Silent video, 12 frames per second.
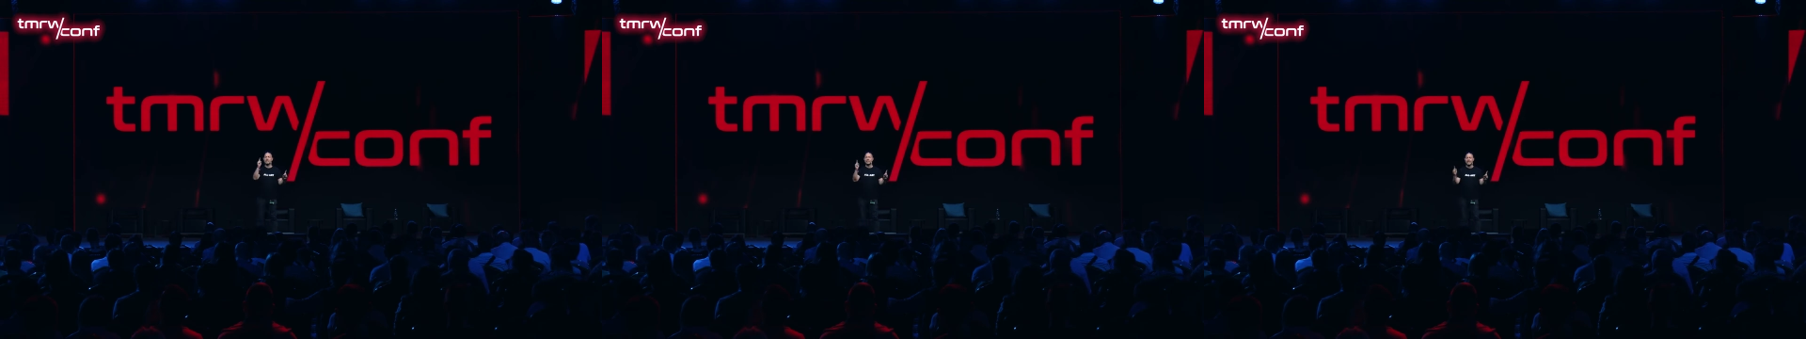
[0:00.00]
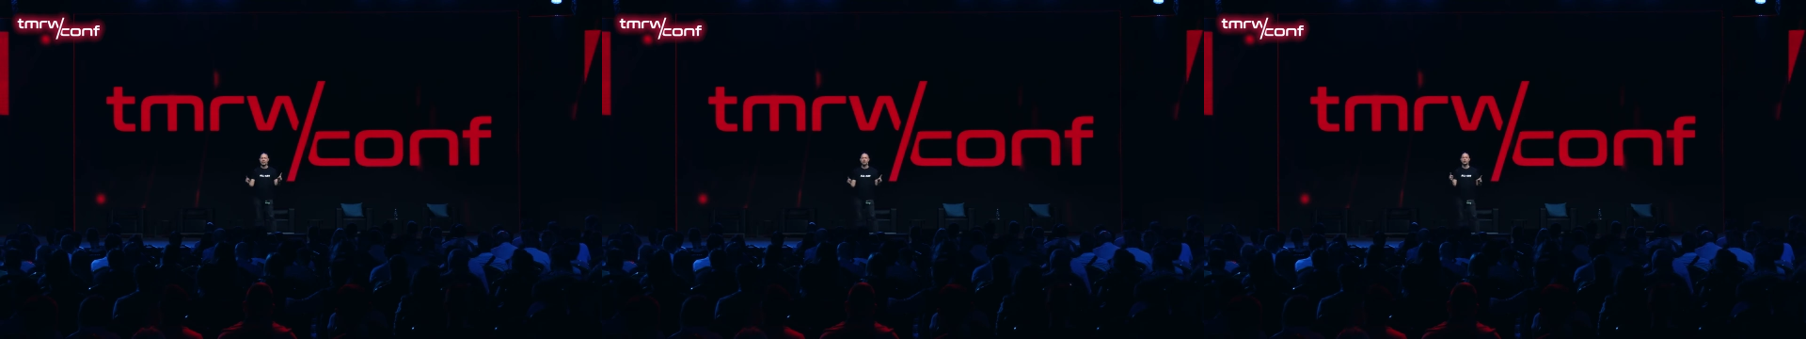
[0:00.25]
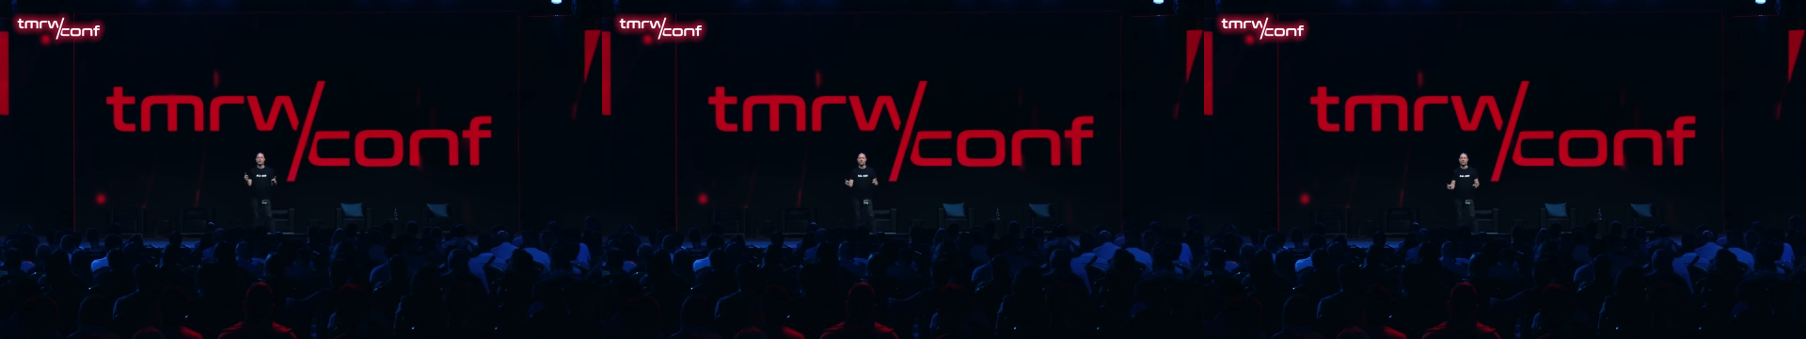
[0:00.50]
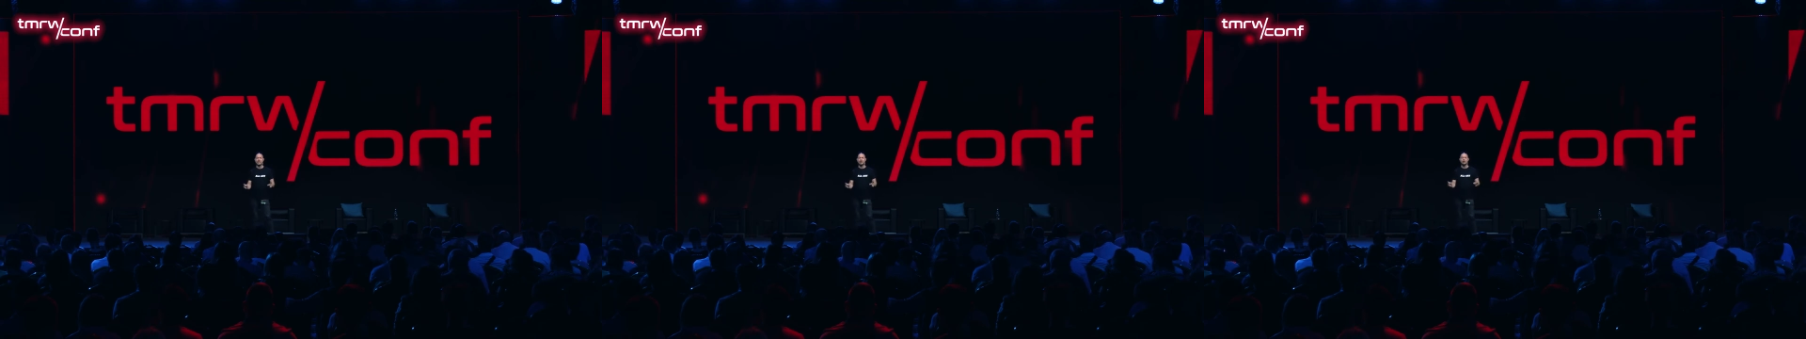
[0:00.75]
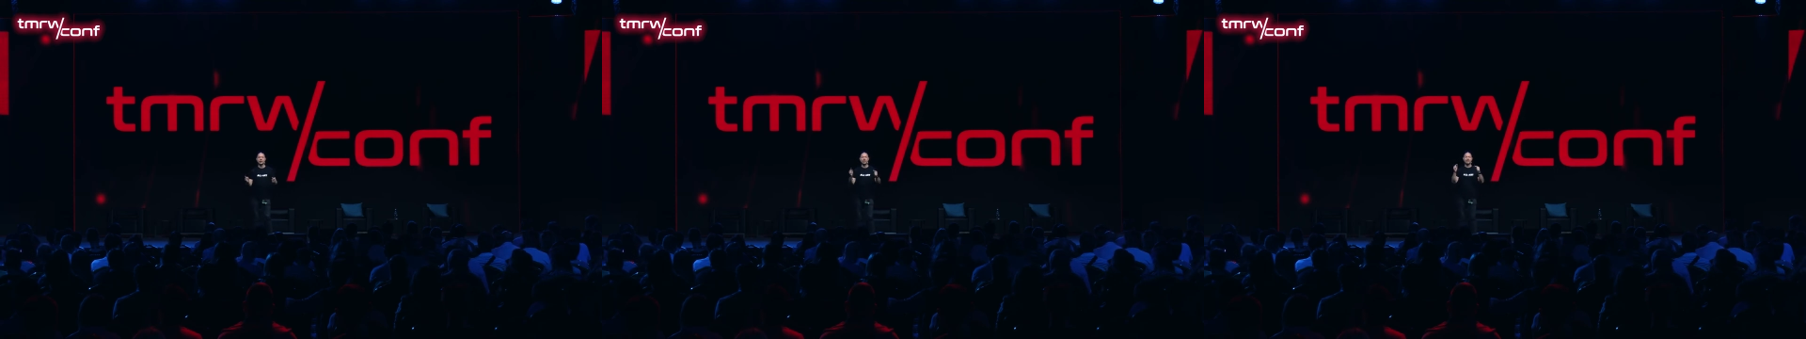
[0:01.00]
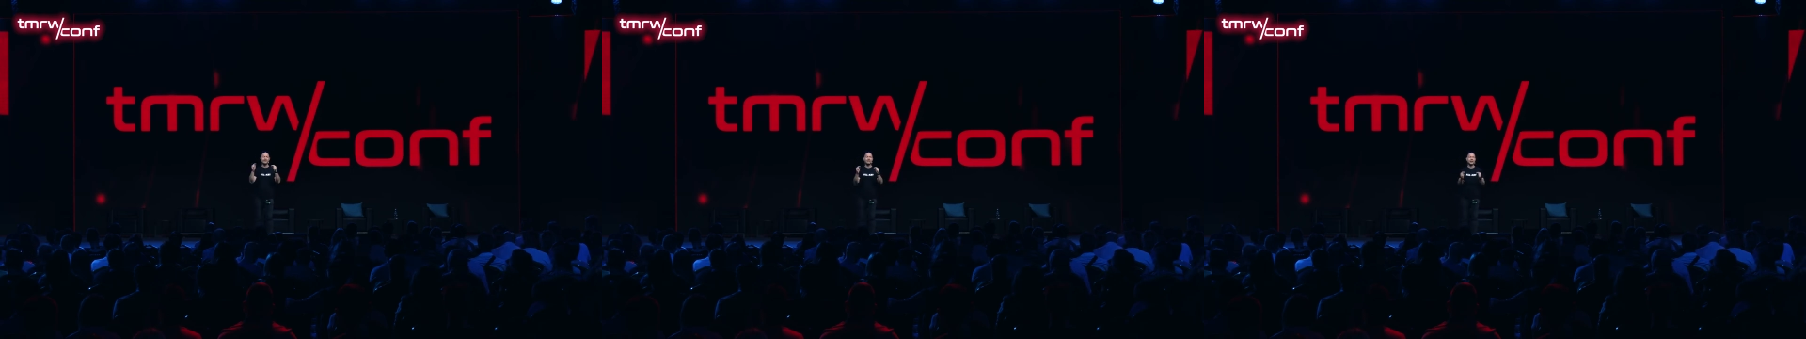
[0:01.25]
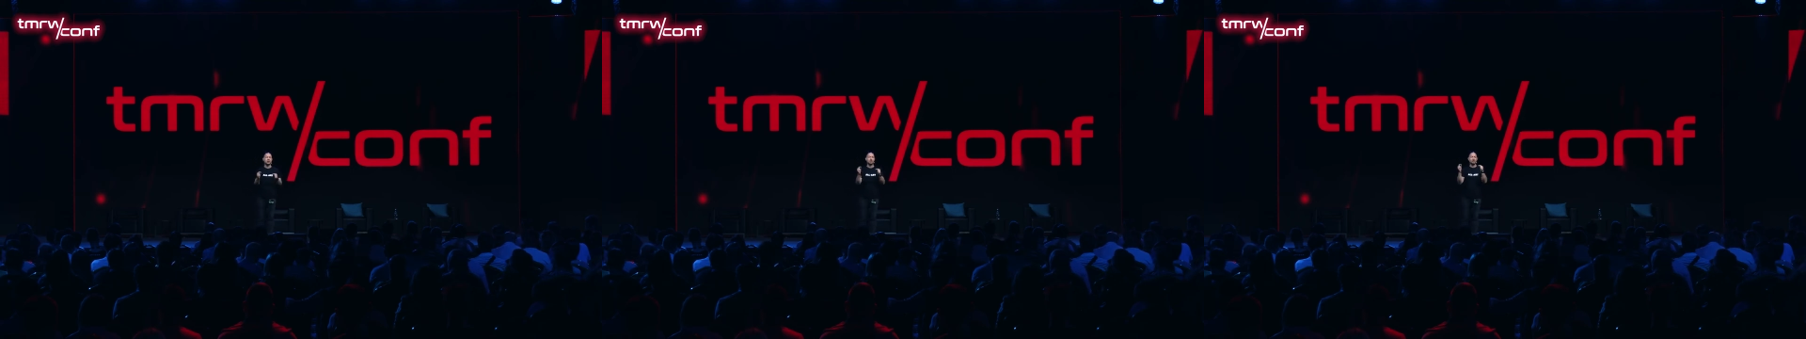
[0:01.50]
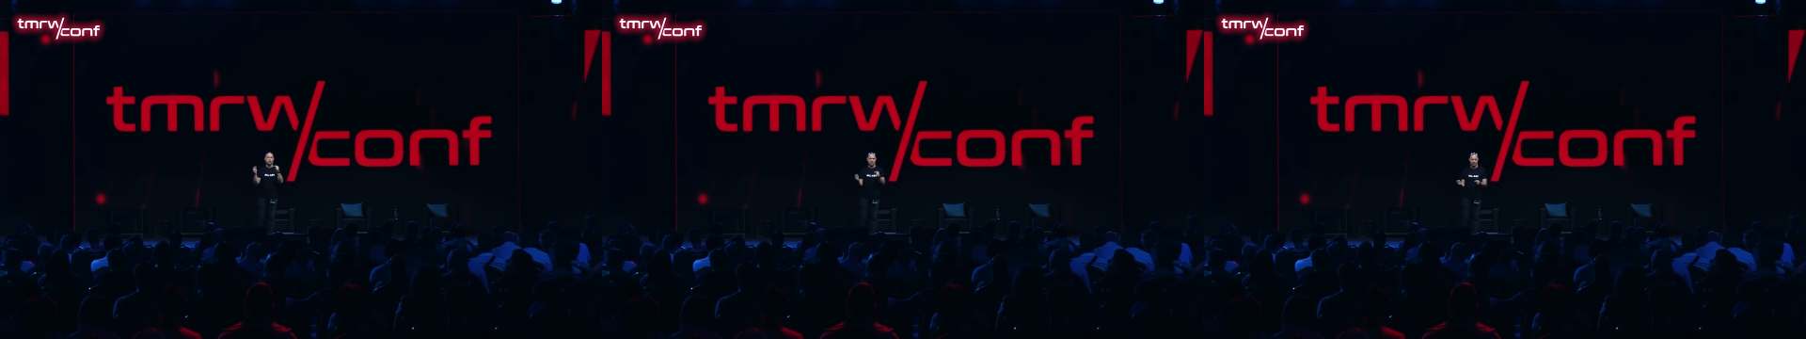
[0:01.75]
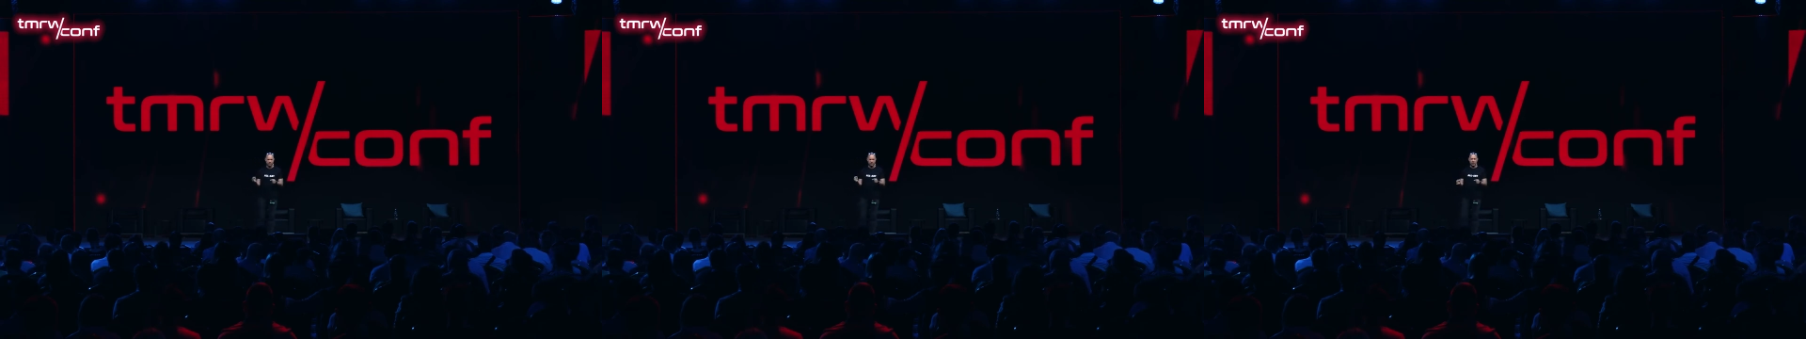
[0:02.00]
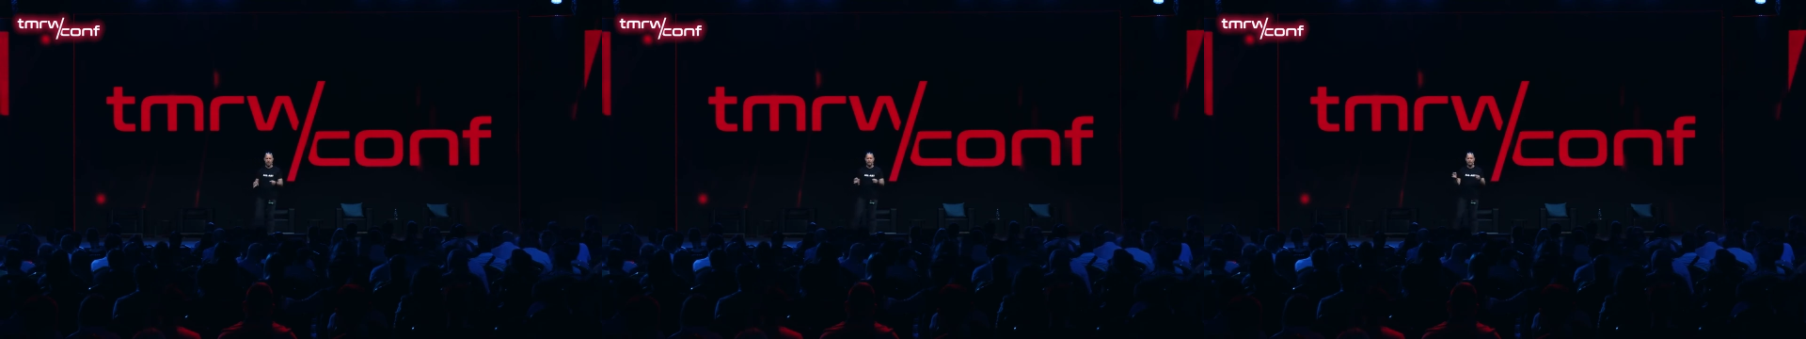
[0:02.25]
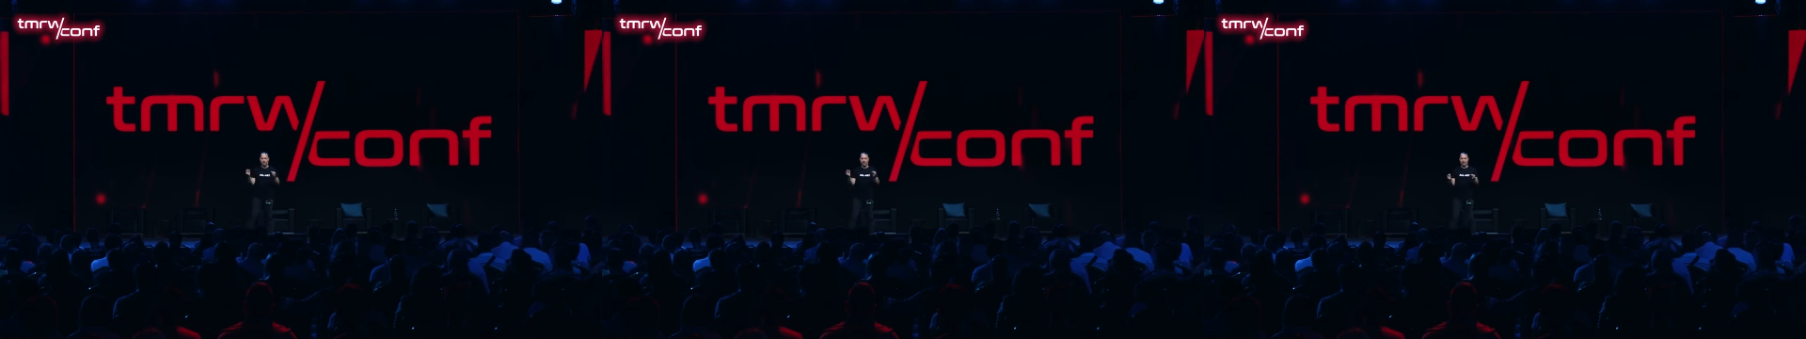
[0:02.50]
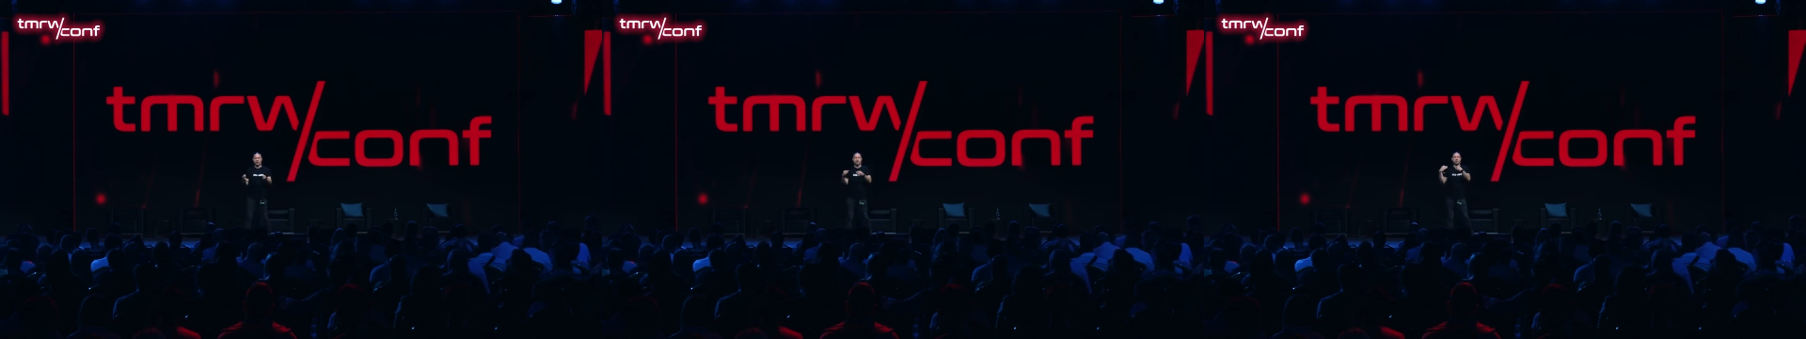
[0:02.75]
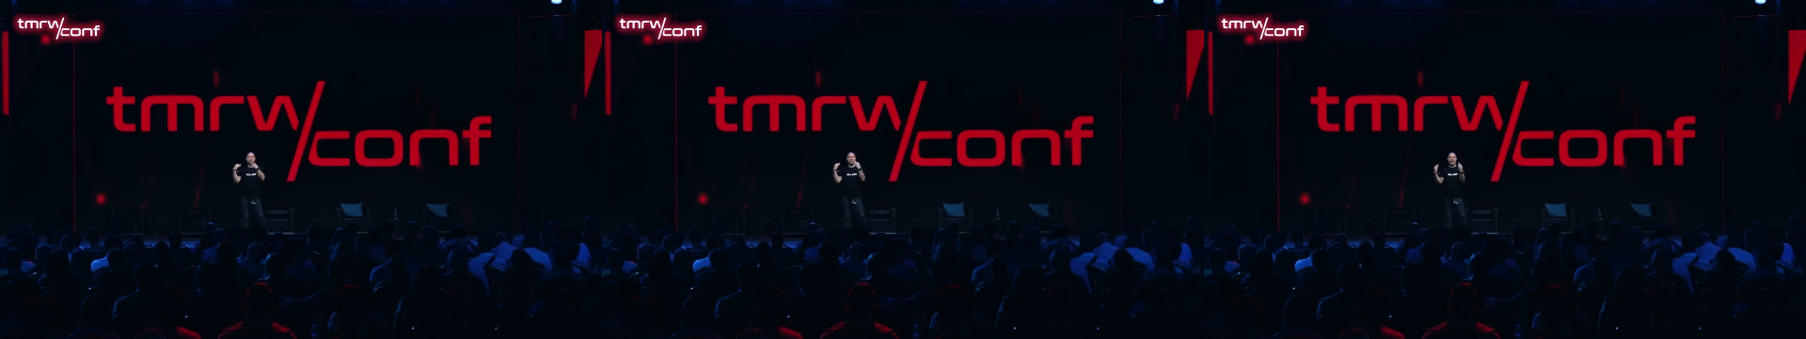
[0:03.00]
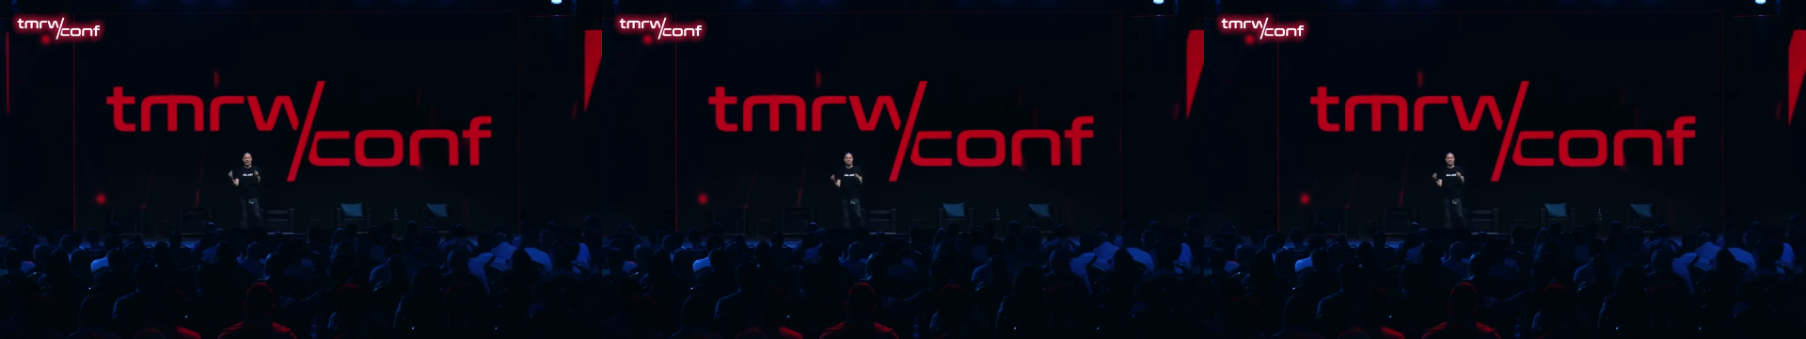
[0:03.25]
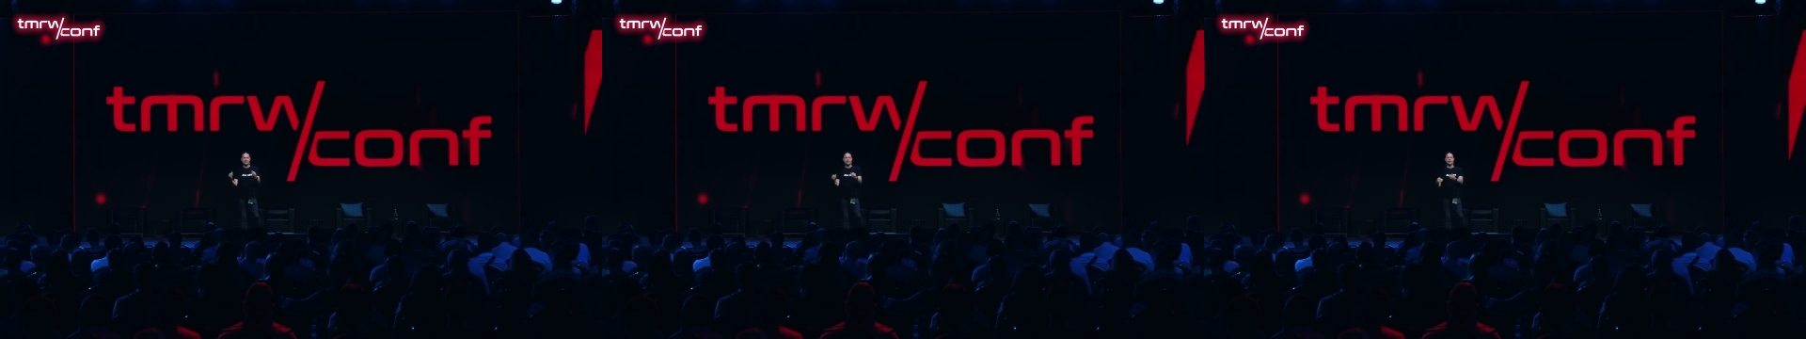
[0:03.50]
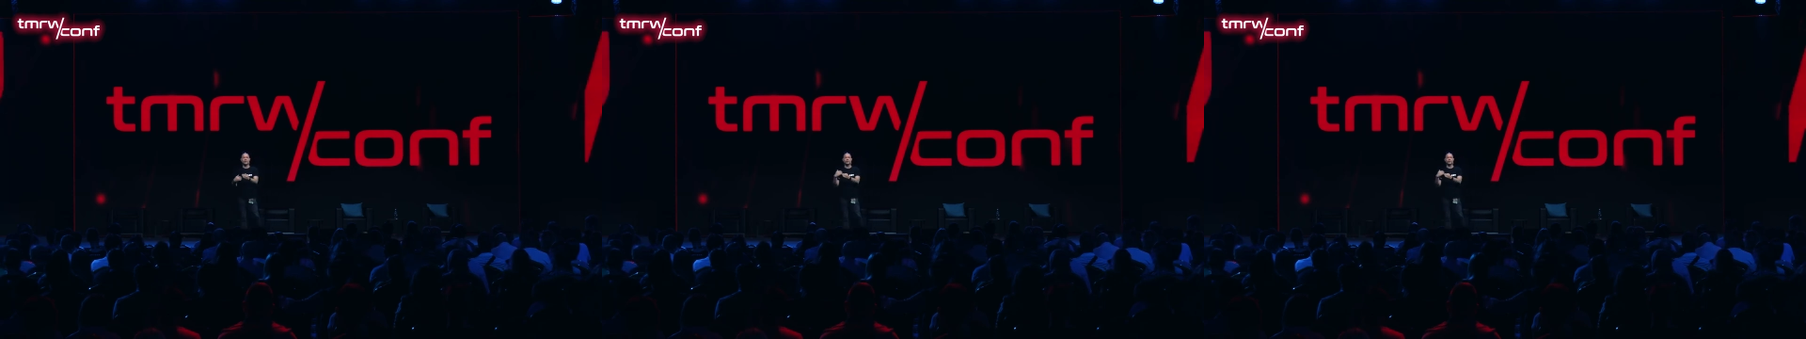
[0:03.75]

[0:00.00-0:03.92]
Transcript: Nobody's mouth can be seen.